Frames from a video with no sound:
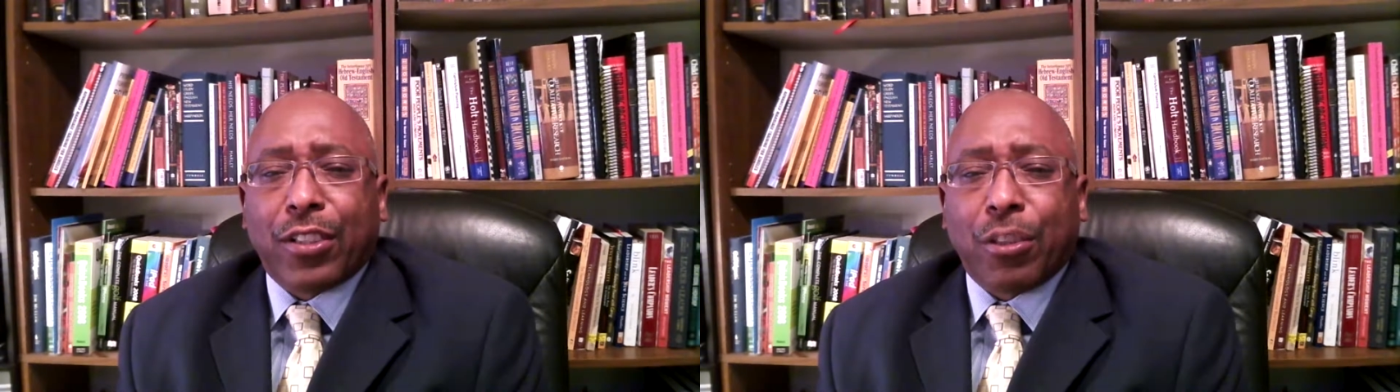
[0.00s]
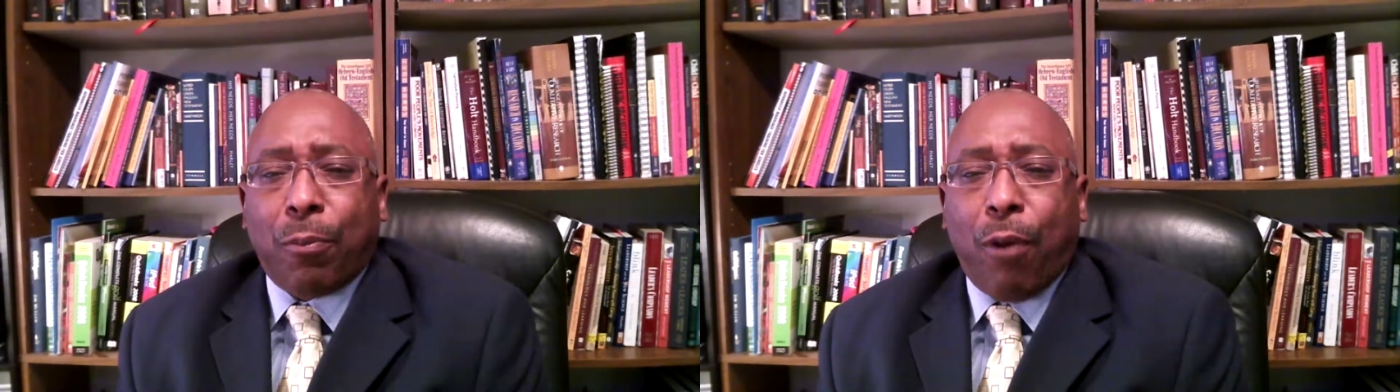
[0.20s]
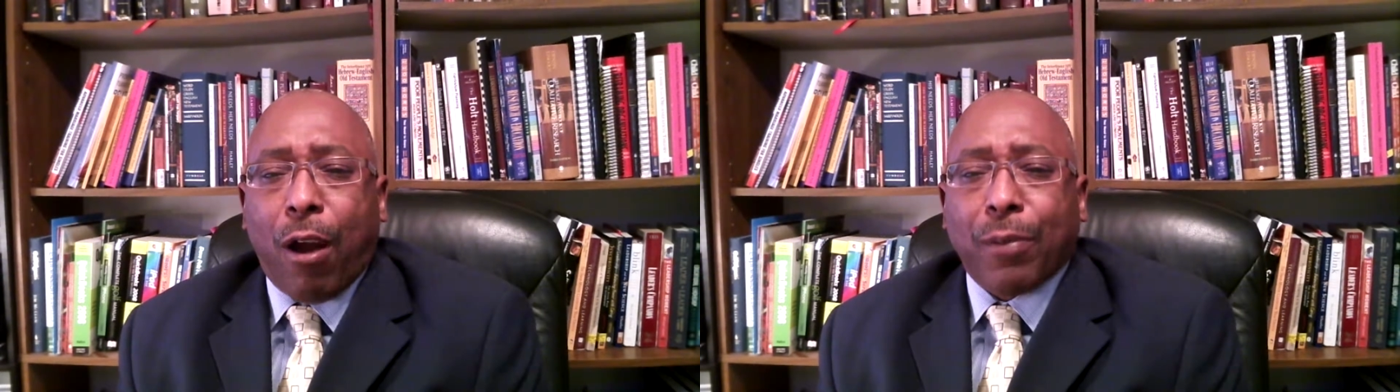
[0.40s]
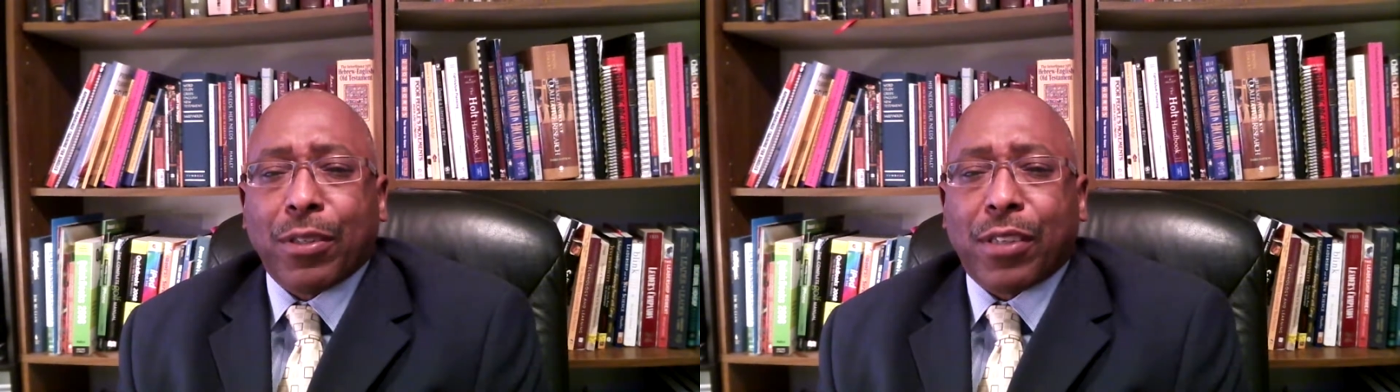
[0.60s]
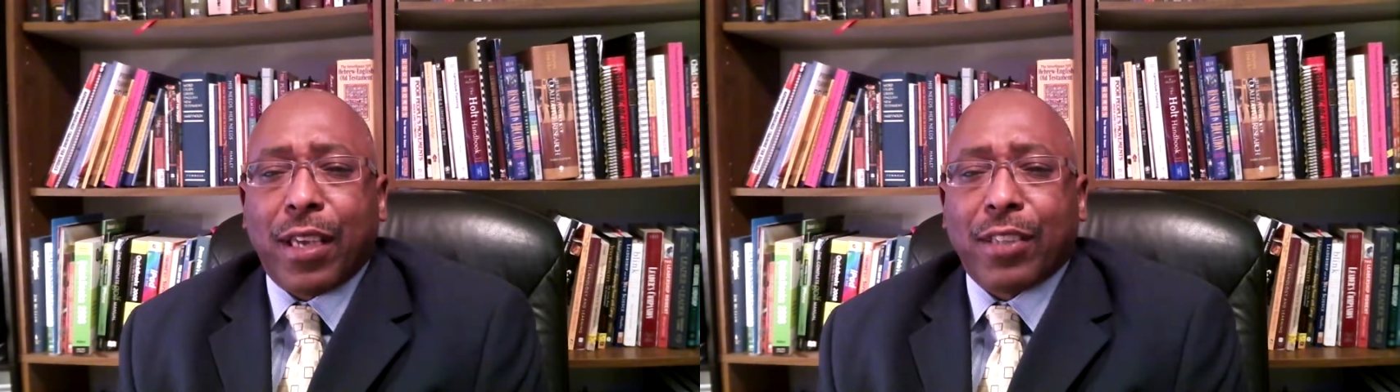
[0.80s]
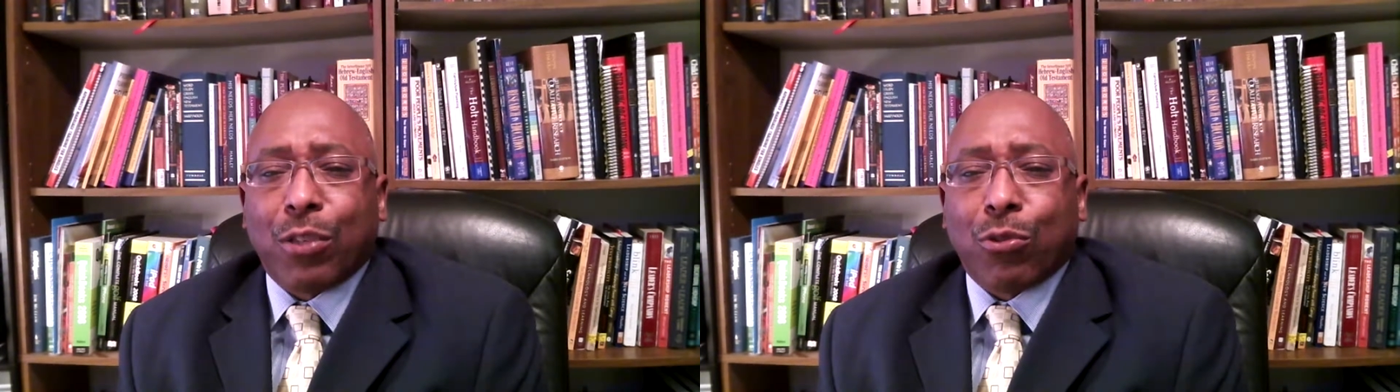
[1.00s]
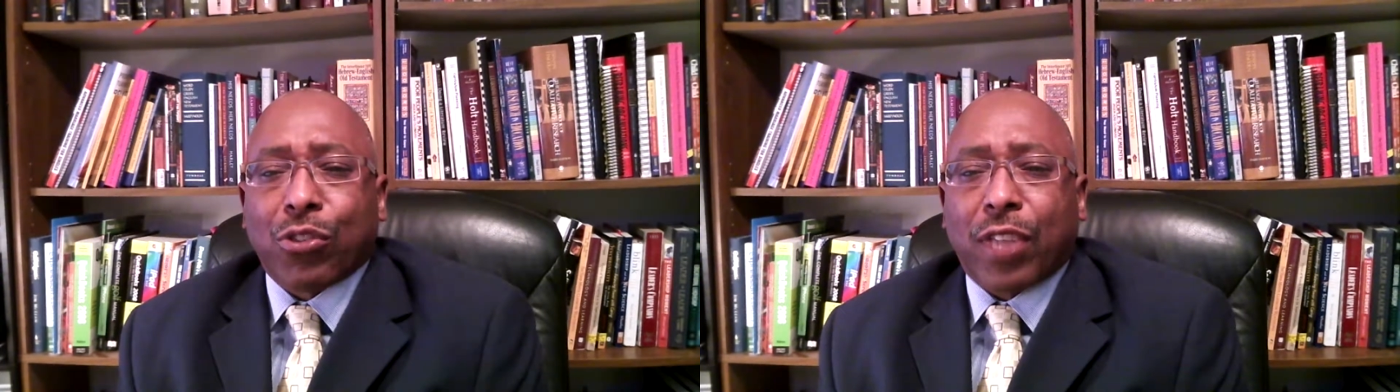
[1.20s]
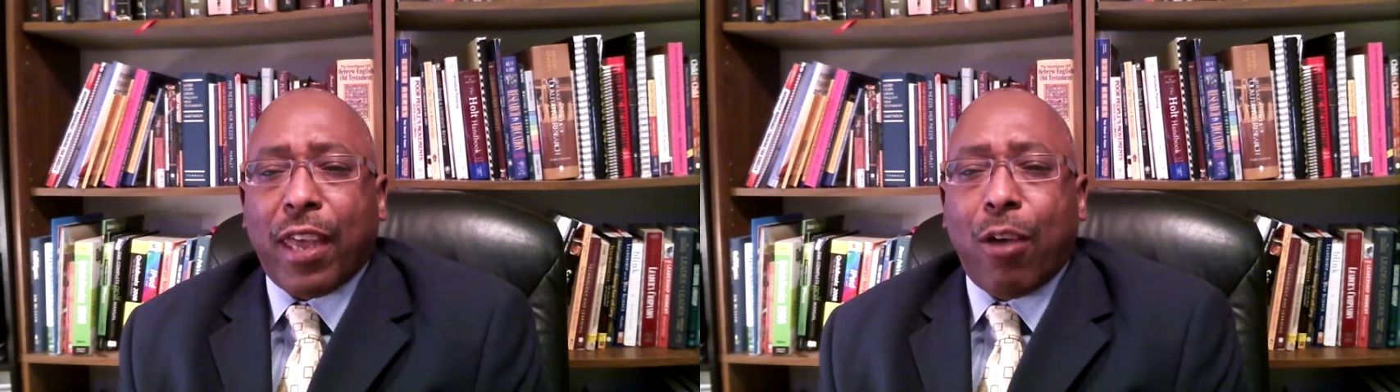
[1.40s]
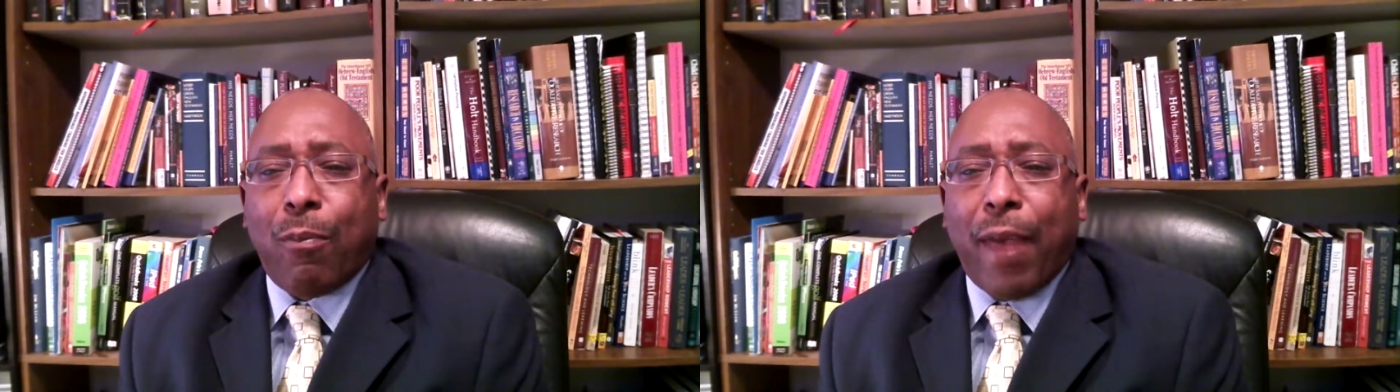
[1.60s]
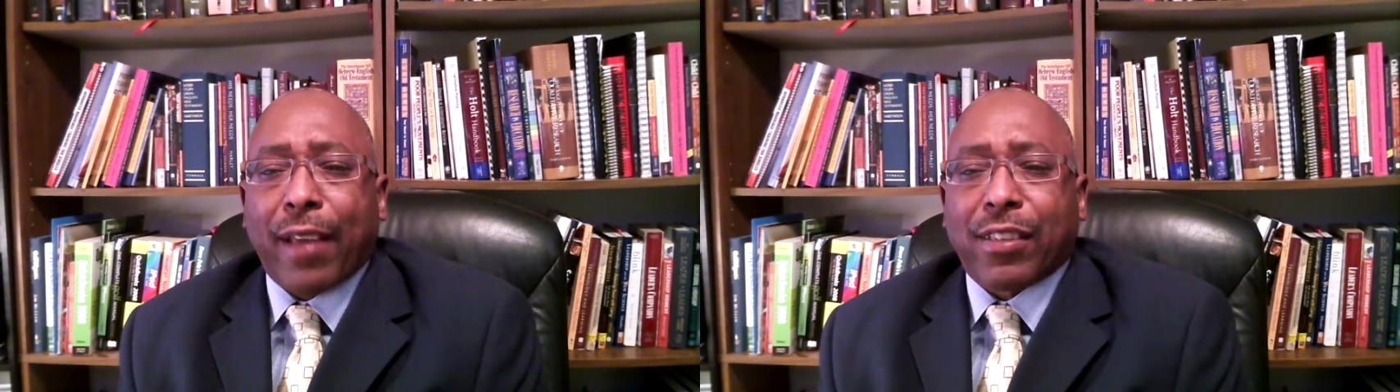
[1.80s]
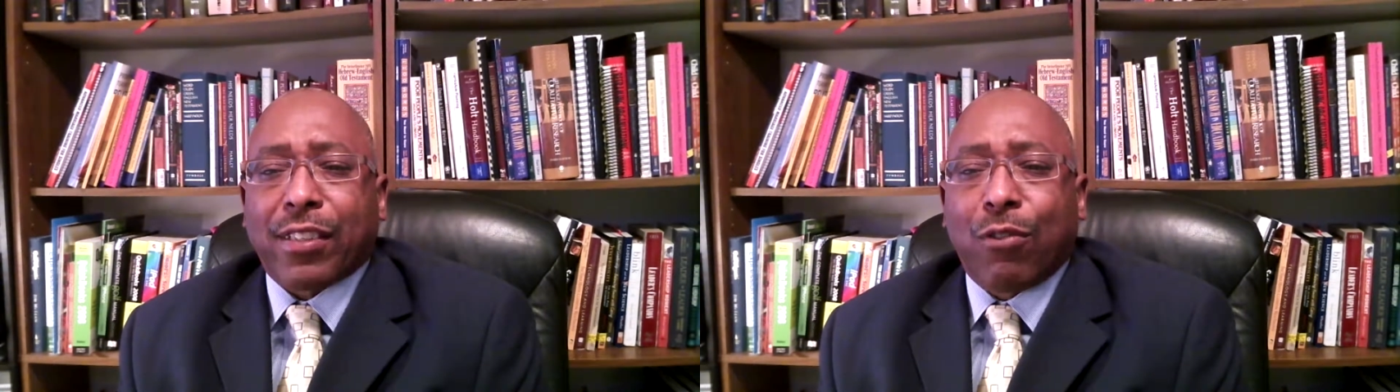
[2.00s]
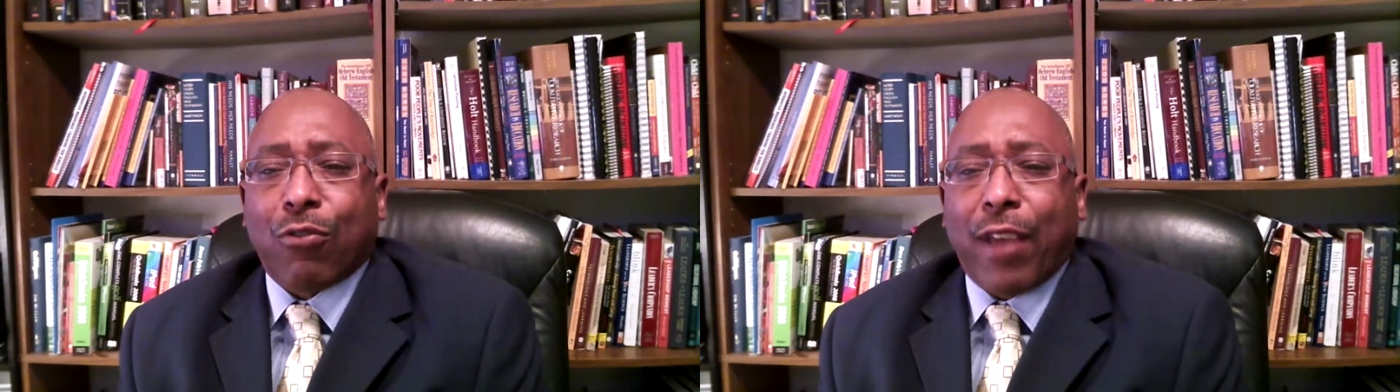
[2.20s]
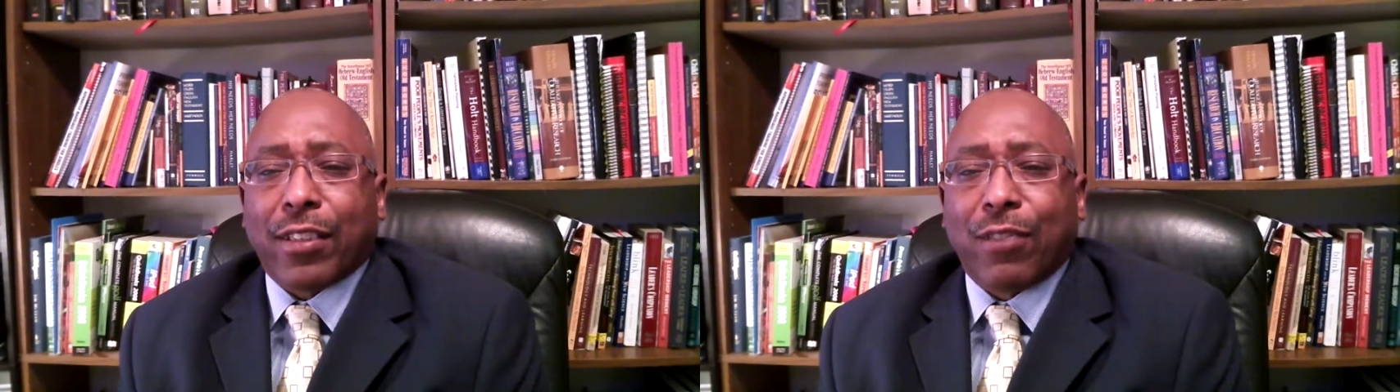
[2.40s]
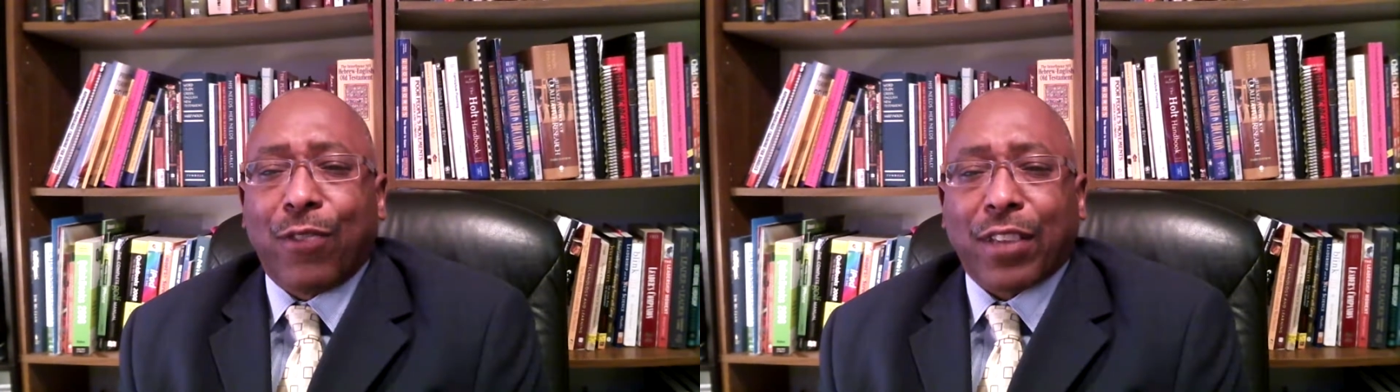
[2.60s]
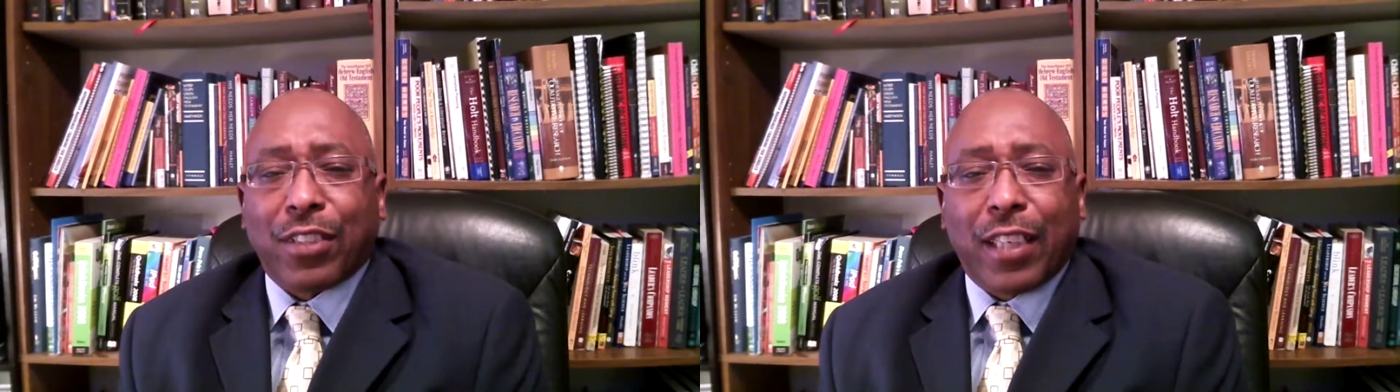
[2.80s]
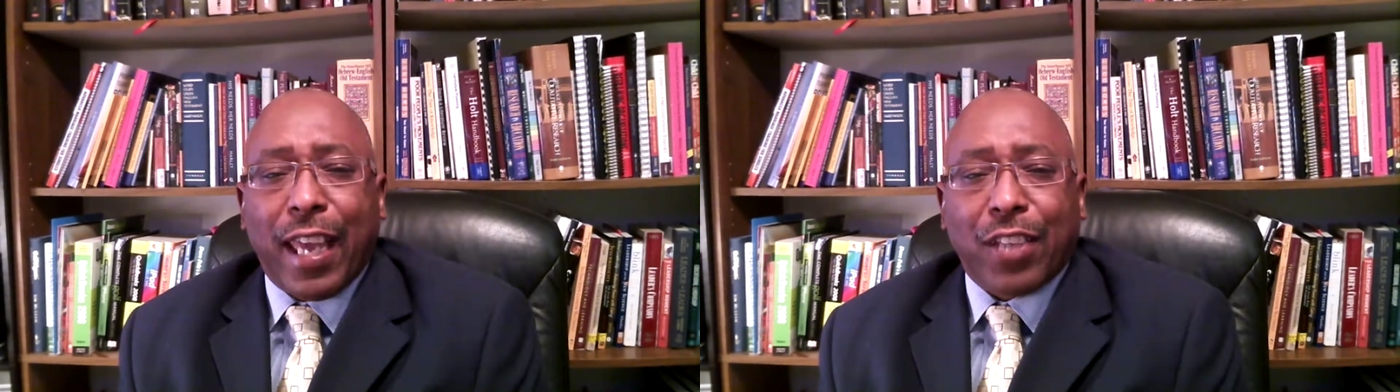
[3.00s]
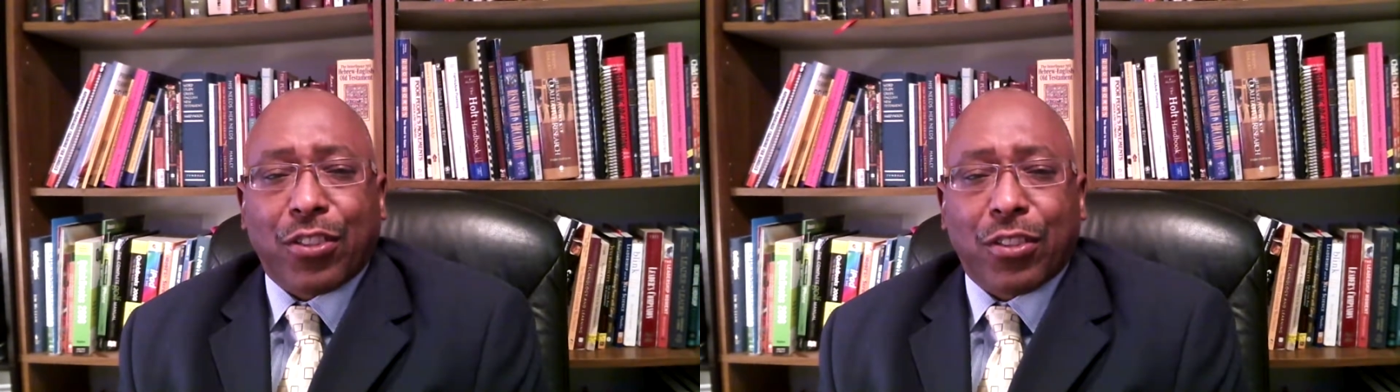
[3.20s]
Says It Will Scale Back Civil Rights Investigations,